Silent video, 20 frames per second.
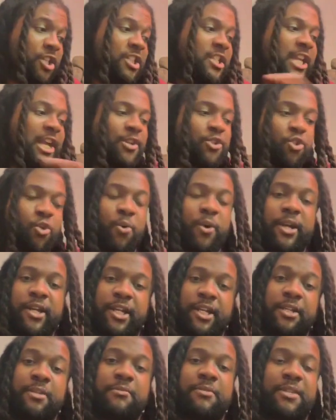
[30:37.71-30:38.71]
just now
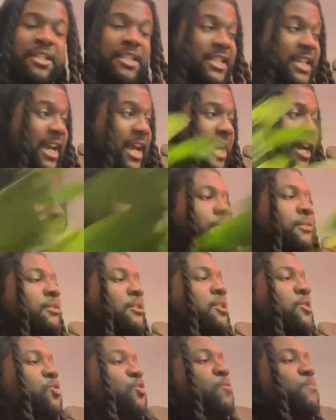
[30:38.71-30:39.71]
joining, it's sad,
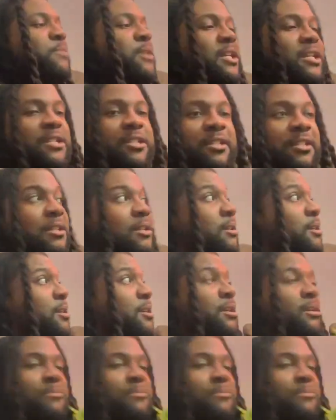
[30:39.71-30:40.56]
if you missed